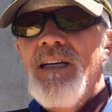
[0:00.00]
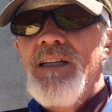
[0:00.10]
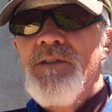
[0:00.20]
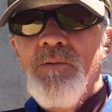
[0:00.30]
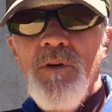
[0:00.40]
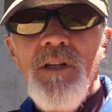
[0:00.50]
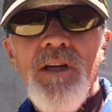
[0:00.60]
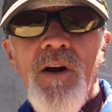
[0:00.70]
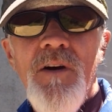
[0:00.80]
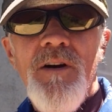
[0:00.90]
it's
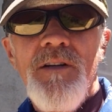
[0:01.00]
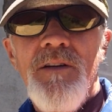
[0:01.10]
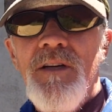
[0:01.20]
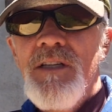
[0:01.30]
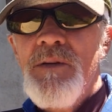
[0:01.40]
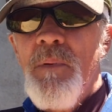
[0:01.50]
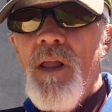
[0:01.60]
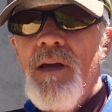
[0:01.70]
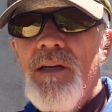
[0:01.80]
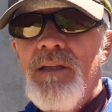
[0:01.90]
really hard to
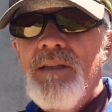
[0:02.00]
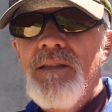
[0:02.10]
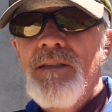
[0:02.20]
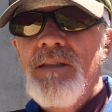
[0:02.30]
explain